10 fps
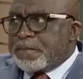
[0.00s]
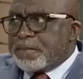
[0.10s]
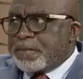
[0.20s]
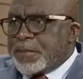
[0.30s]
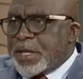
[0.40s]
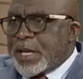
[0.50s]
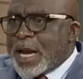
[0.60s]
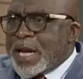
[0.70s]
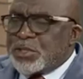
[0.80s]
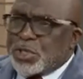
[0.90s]
they
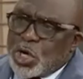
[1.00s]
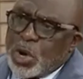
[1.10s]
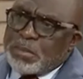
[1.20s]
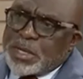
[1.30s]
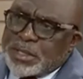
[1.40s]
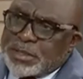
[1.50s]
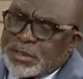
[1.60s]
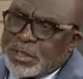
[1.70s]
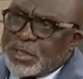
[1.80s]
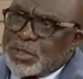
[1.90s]
had to come
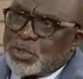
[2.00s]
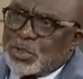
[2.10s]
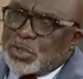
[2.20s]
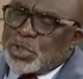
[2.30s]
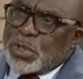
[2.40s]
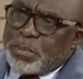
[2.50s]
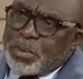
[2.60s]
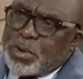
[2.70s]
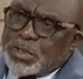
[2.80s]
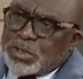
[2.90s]
in to
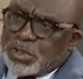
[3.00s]
support